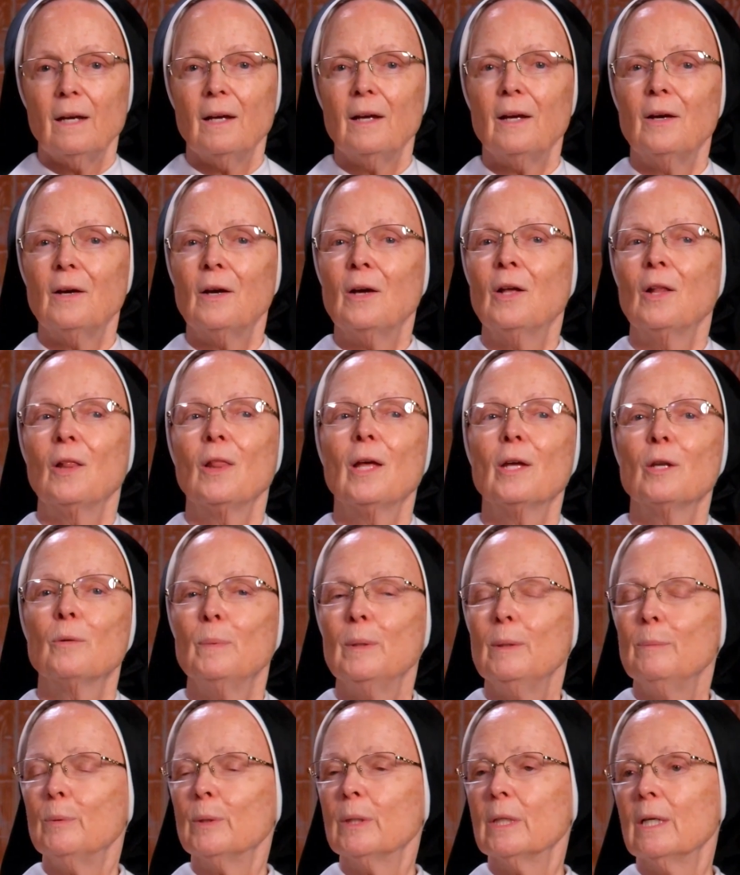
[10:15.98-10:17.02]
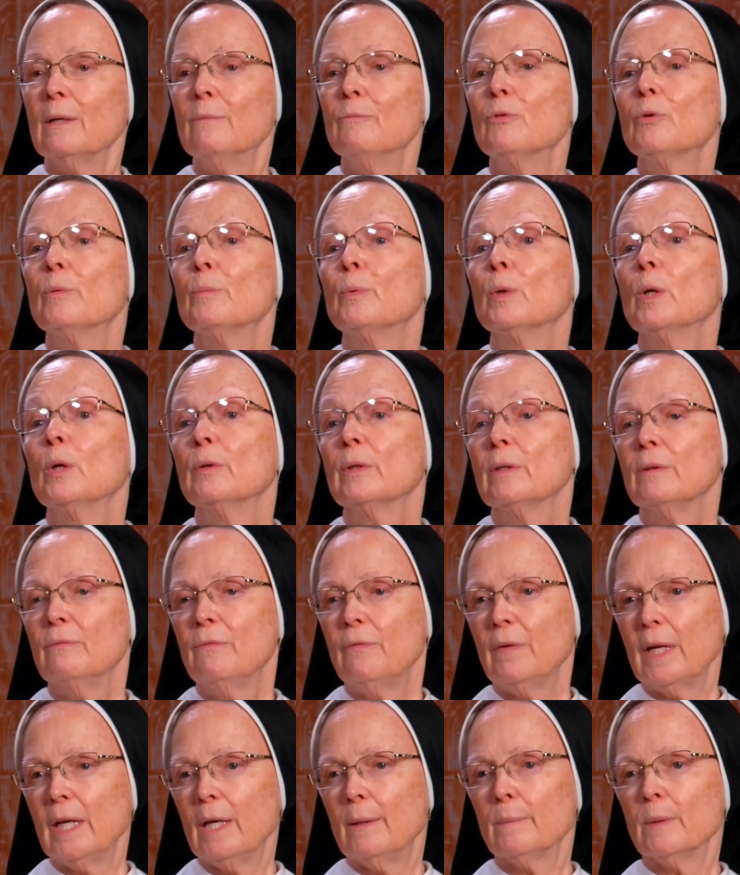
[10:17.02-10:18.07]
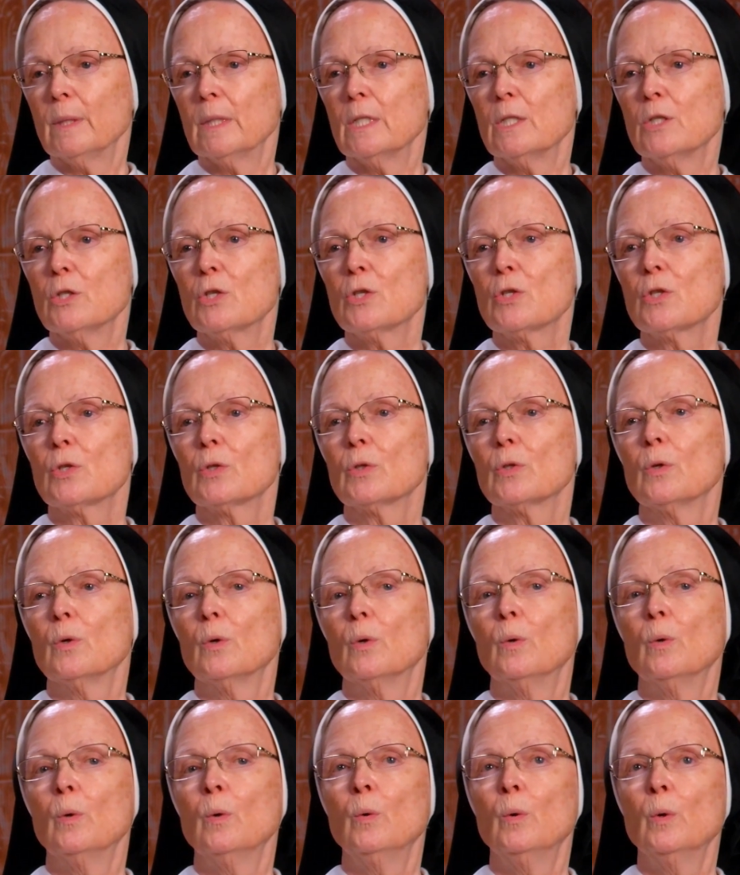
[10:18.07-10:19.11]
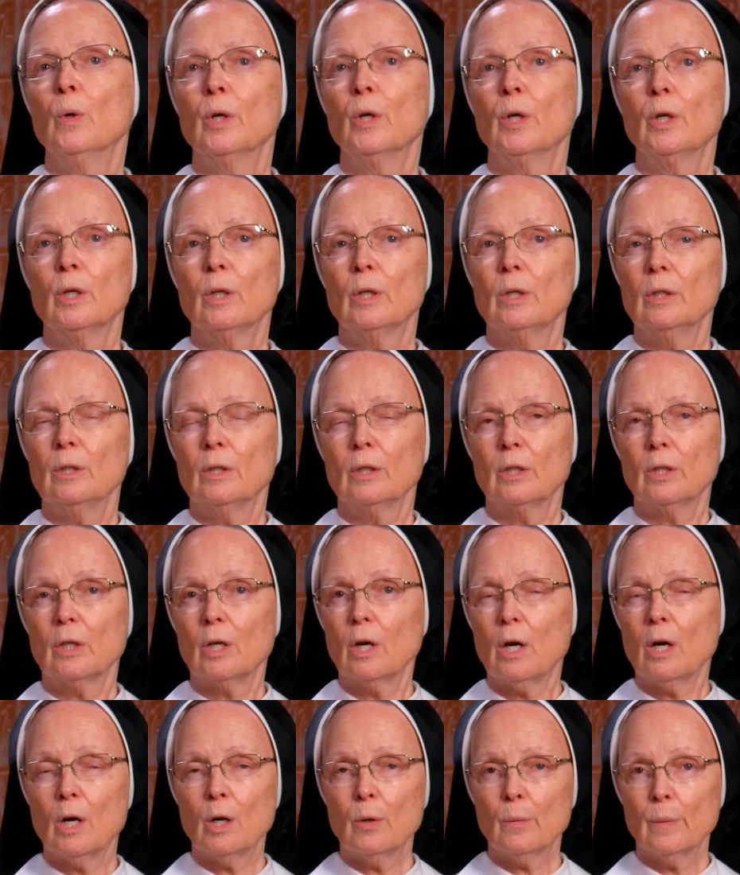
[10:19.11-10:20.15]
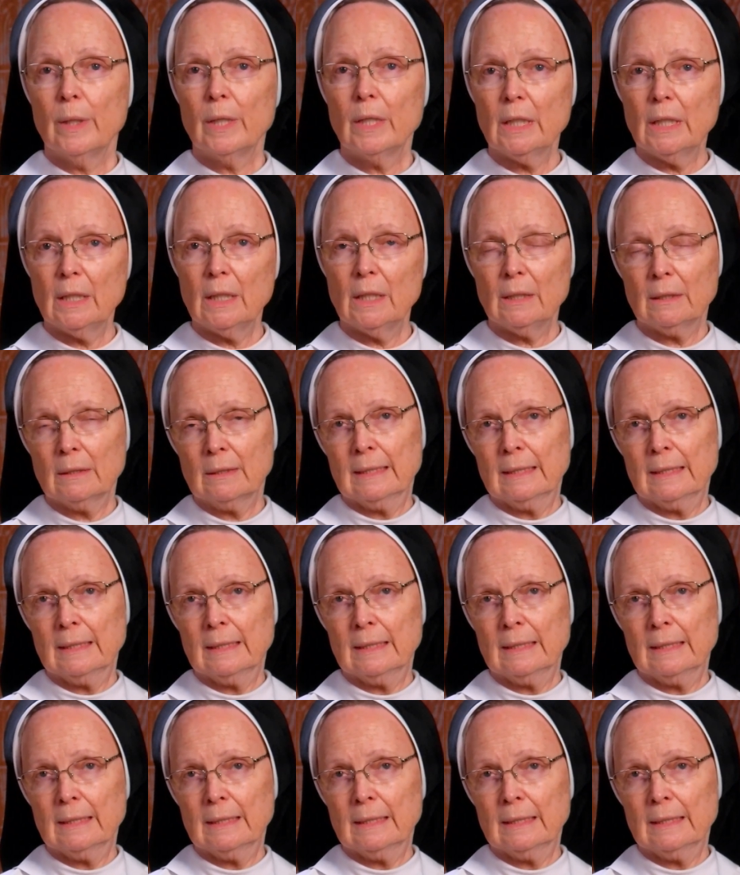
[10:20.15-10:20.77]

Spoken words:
a lot of people come from broken families or already,